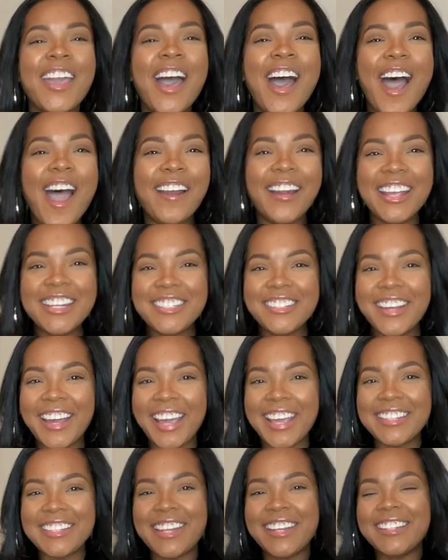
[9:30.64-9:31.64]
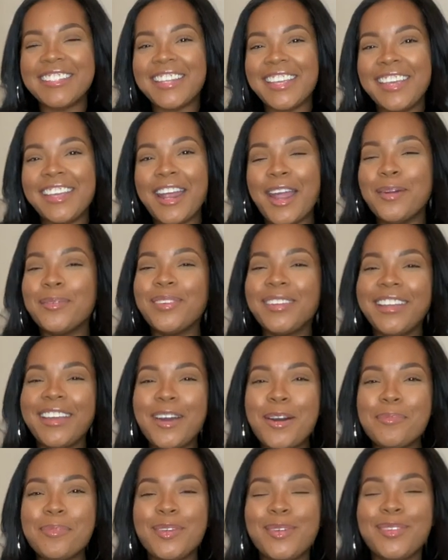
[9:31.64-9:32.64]
All right, you guys, that is it. I really
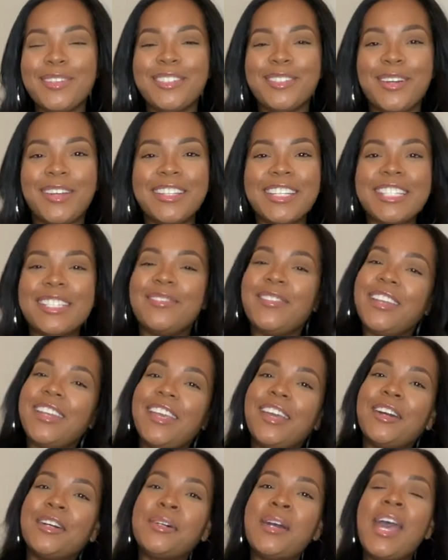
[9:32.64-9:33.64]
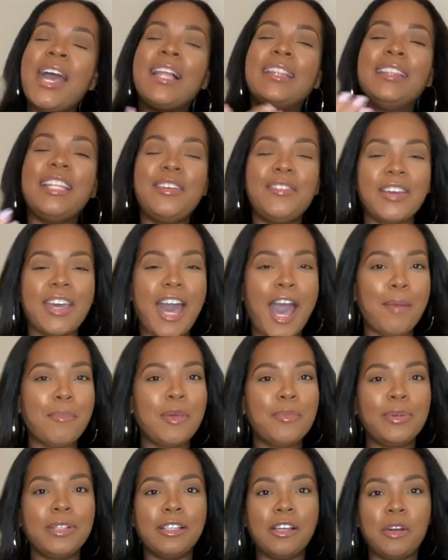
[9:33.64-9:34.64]
hope you enjoyed this video. Leave a
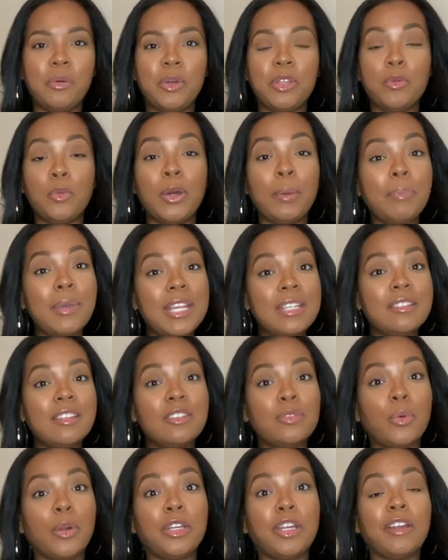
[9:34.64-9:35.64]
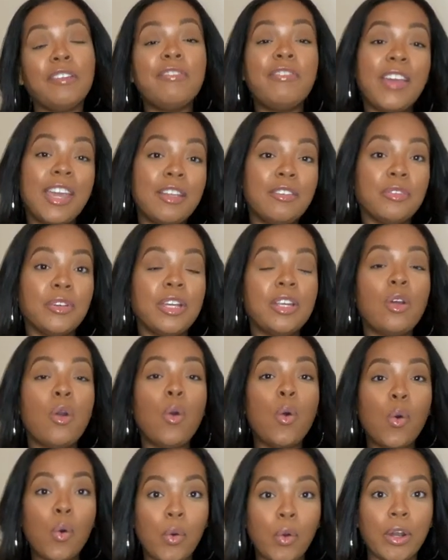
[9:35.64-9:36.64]
comment below with what pieces were your favorite
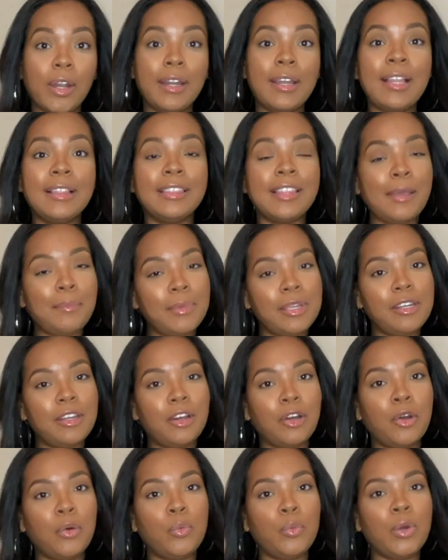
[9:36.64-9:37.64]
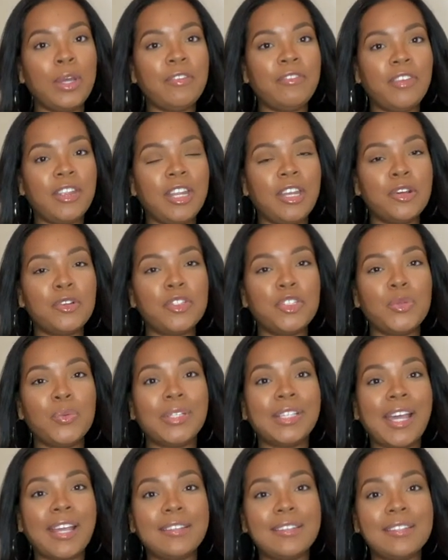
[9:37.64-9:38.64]
or let me know what videos you
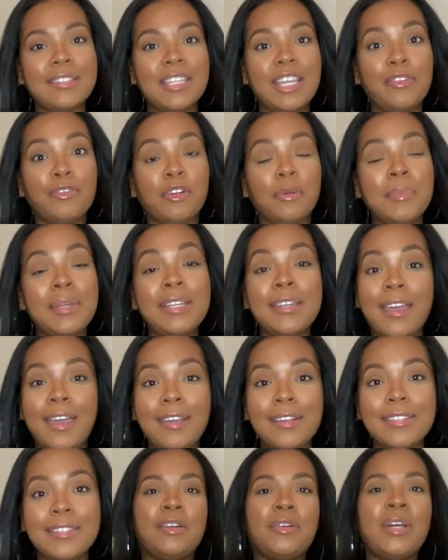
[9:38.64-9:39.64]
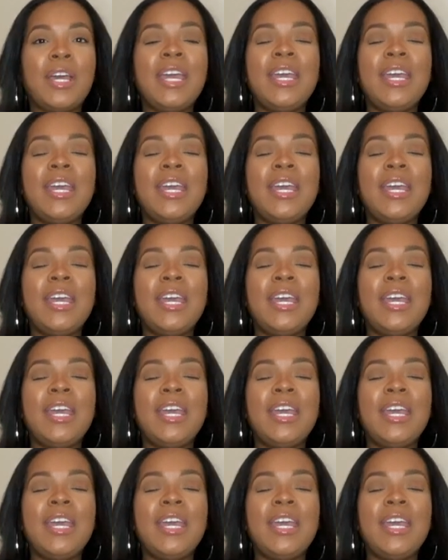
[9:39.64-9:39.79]
would like to see from me next.